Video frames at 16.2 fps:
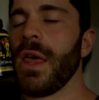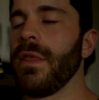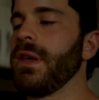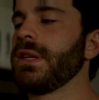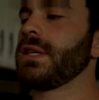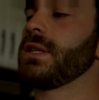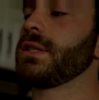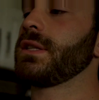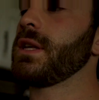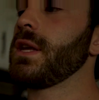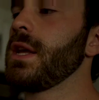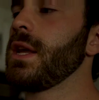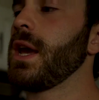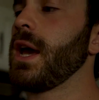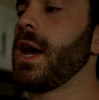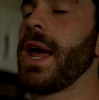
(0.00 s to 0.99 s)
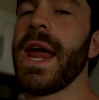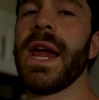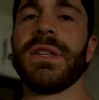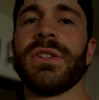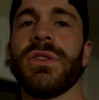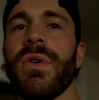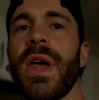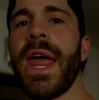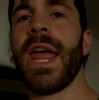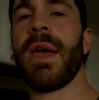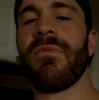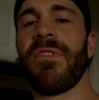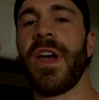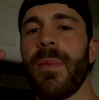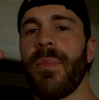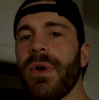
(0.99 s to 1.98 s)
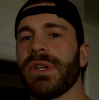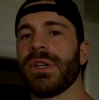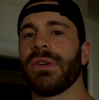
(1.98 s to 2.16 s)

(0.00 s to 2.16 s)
This is the A2AM fat burner,